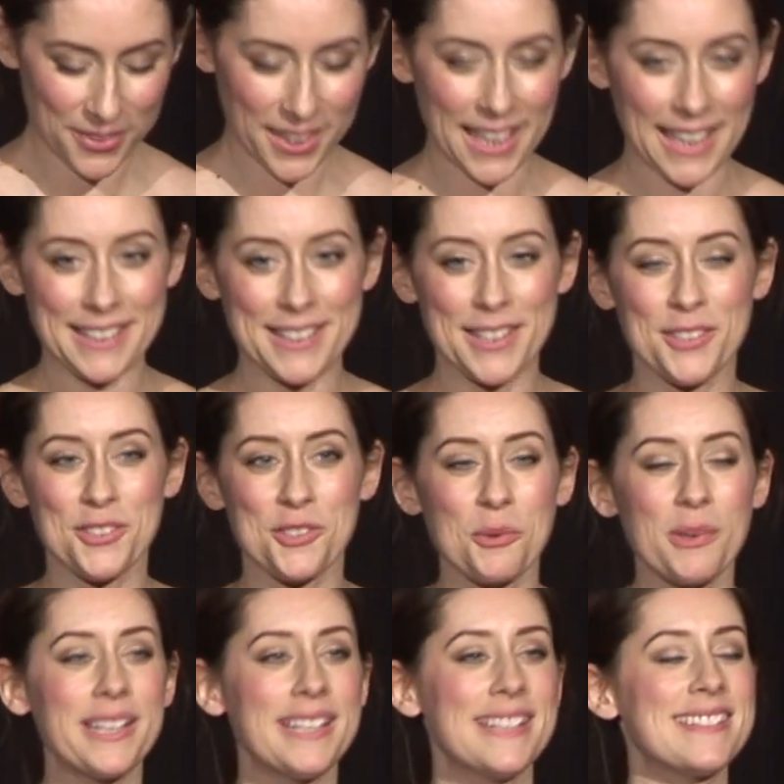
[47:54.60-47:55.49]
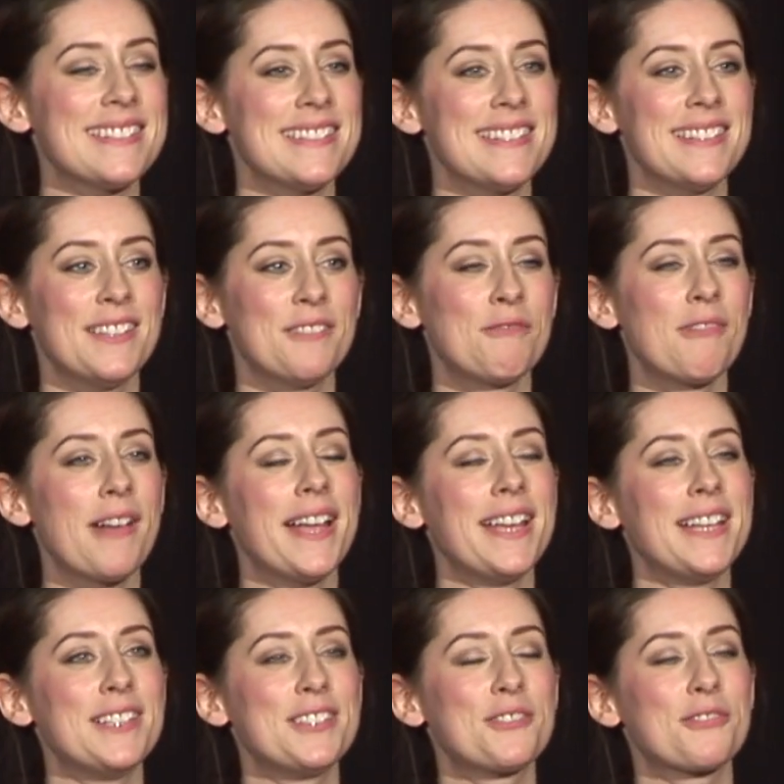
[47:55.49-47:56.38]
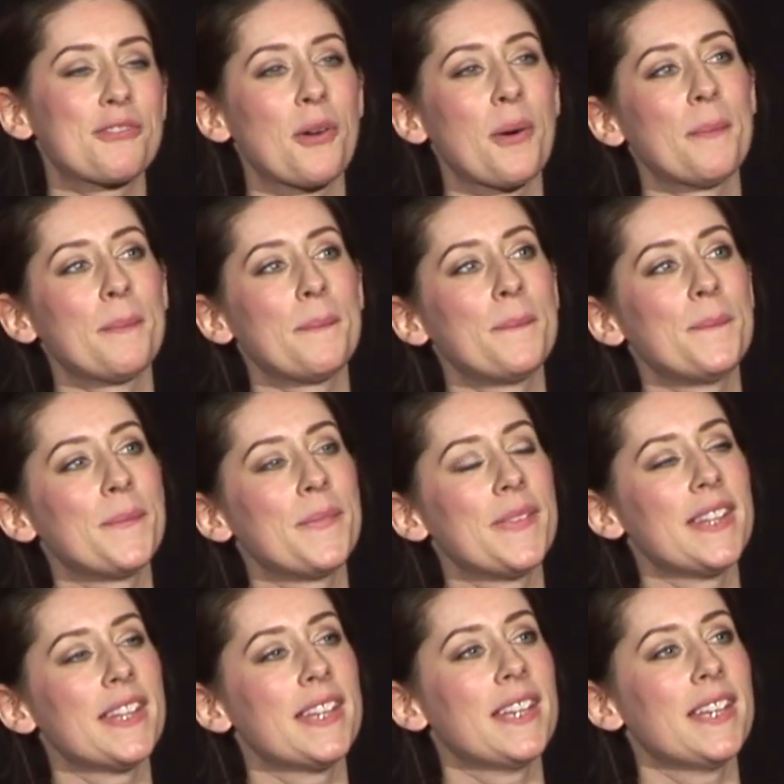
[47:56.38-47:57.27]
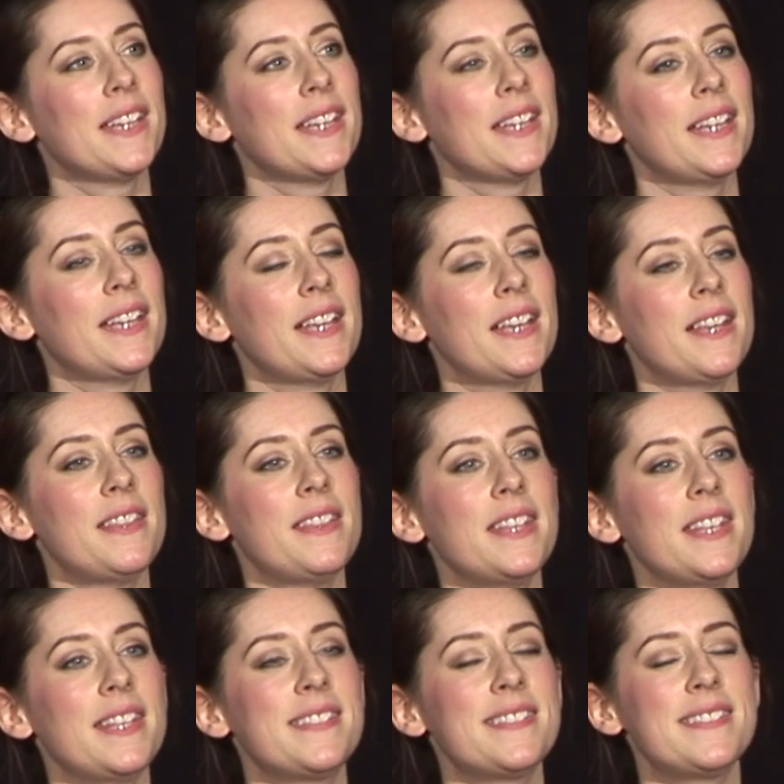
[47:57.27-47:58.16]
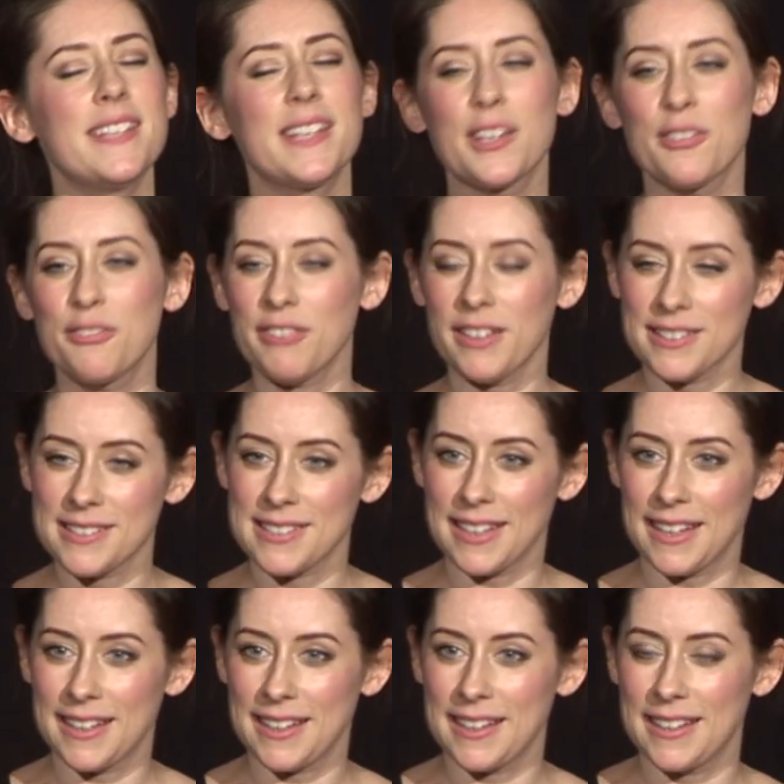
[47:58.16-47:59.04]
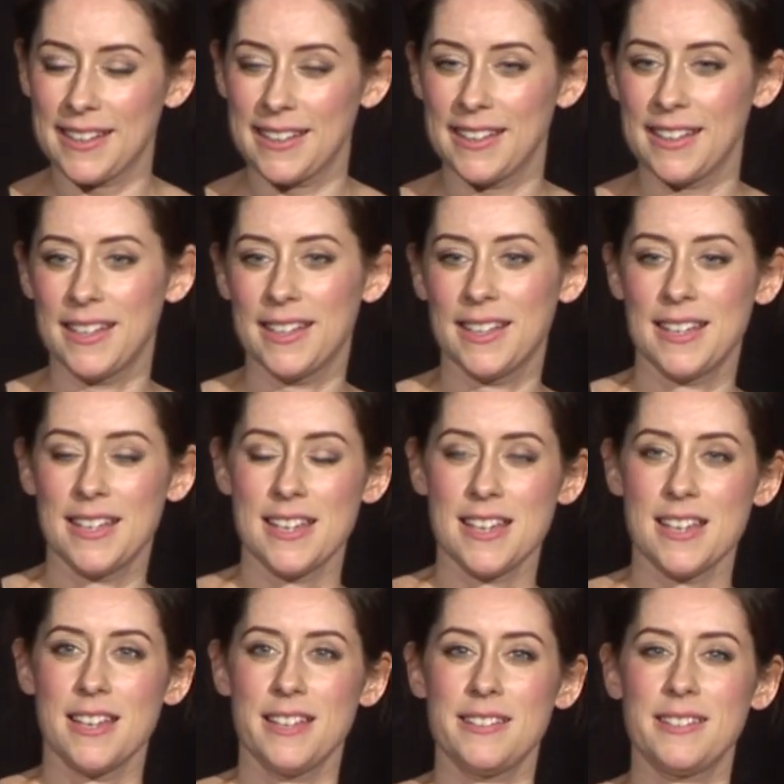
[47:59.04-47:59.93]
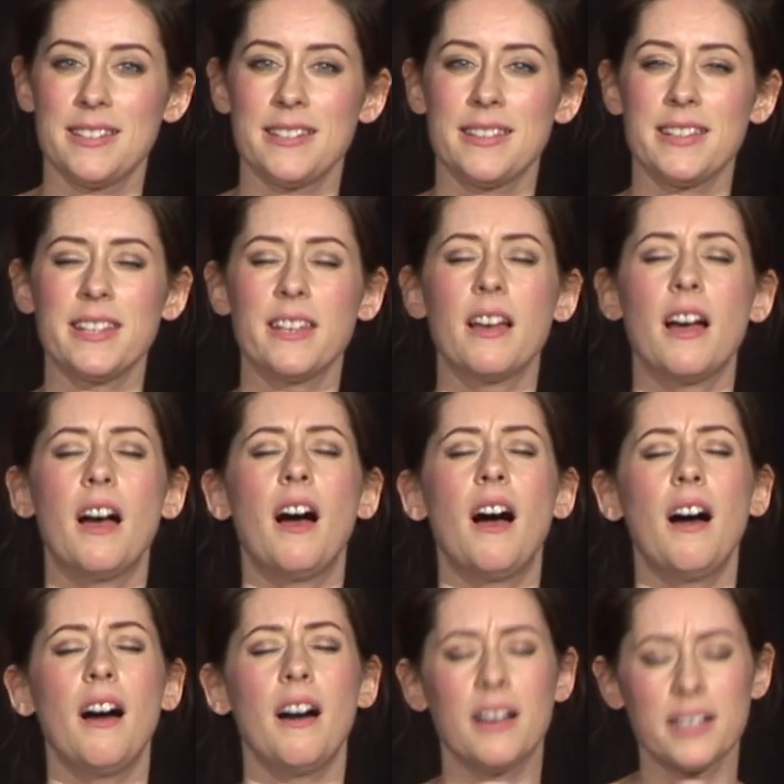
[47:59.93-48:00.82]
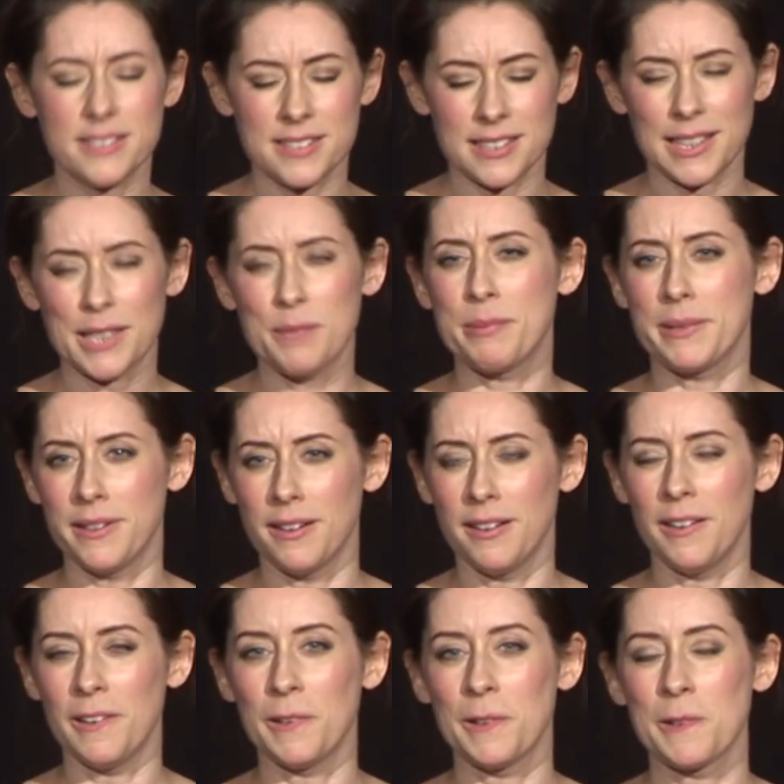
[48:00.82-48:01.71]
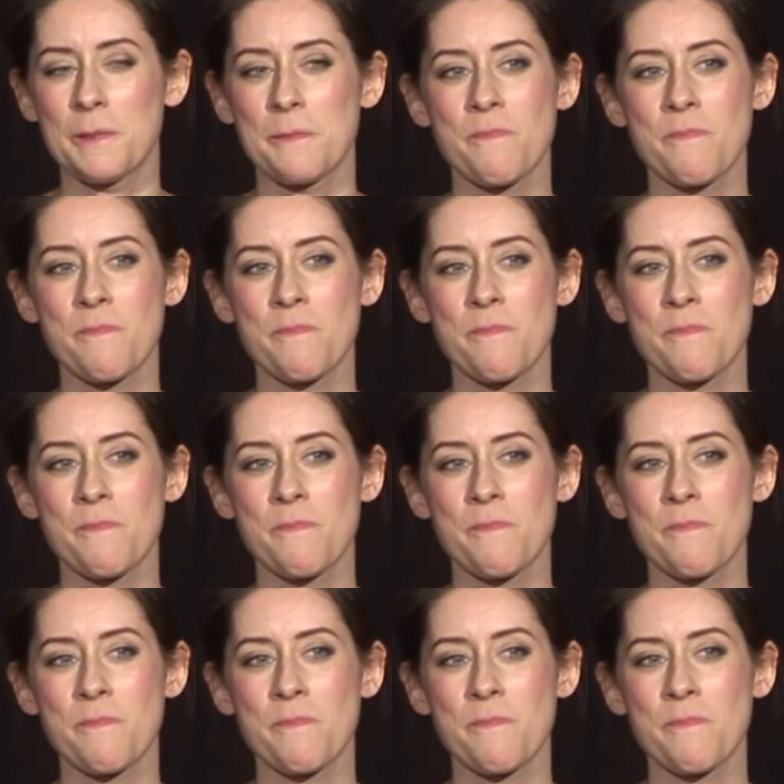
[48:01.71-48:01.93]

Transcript: And her tweets range from the sycophantic to the utterly banal.